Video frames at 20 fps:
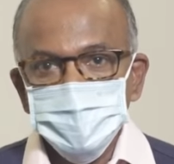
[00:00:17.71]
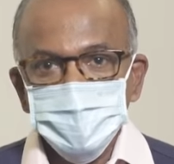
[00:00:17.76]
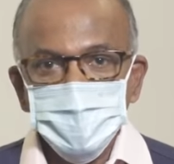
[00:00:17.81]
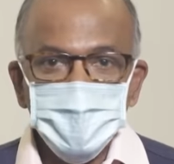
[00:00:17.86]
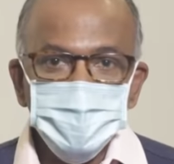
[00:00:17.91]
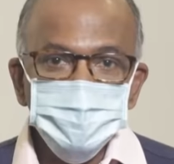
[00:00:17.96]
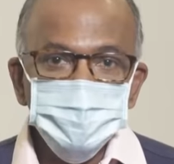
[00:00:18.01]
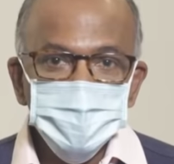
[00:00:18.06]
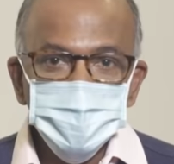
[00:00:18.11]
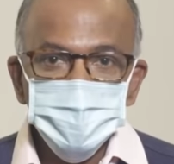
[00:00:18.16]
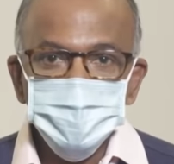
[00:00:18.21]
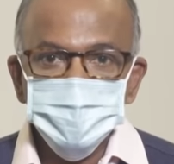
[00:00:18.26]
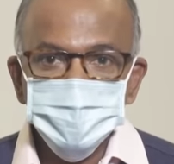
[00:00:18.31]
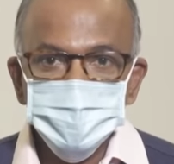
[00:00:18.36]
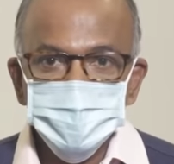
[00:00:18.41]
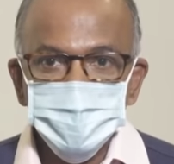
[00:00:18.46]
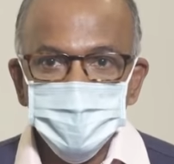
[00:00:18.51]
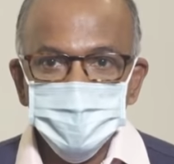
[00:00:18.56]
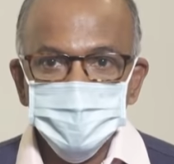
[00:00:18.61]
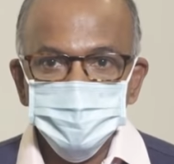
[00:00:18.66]
Now
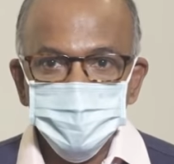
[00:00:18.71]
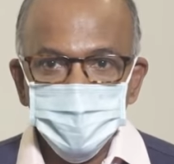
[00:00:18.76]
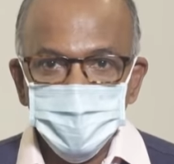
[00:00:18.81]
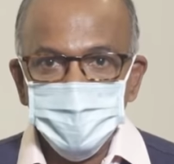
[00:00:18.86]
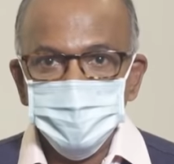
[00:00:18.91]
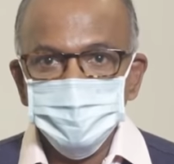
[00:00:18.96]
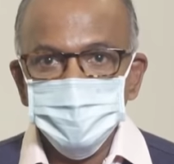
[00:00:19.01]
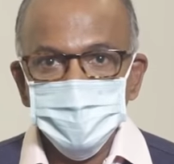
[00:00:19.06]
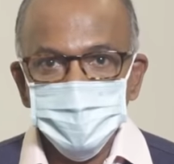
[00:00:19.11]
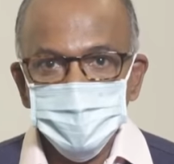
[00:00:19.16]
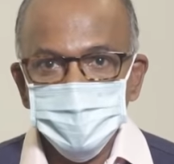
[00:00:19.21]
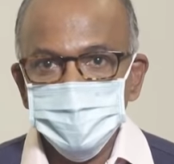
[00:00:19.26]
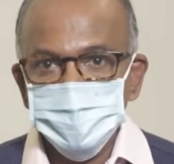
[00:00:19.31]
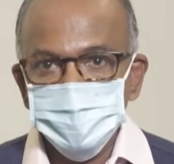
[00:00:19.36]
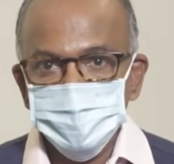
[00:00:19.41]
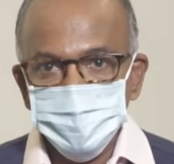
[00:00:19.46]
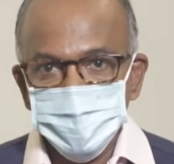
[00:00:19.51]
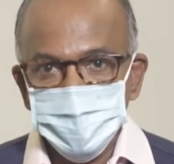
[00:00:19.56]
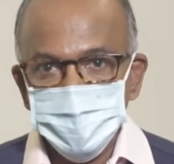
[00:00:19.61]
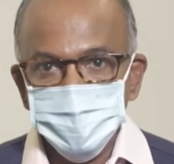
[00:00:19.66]
TOC has put up a
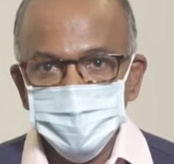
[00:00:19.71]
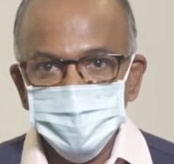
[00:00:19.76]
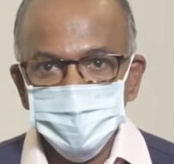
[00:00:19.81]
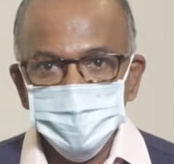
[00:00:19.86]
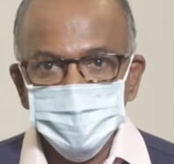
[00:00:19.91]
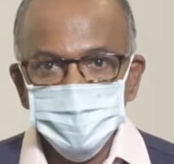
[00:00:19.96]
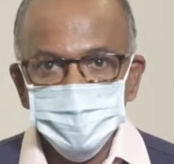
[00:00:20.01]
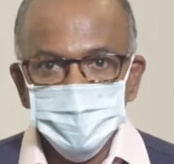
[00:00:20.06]
video